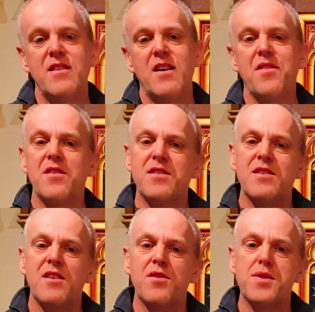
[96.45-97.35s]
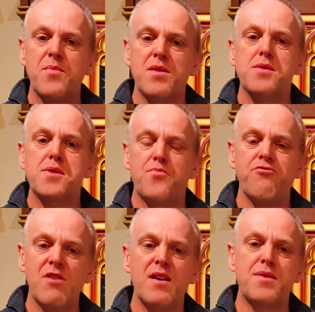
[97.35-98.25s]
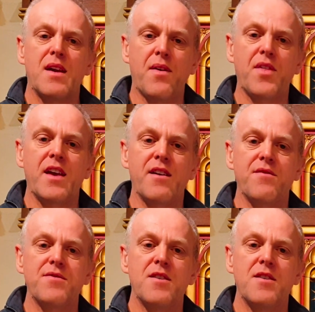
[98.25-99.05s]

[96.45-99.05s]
are that some of the surprising things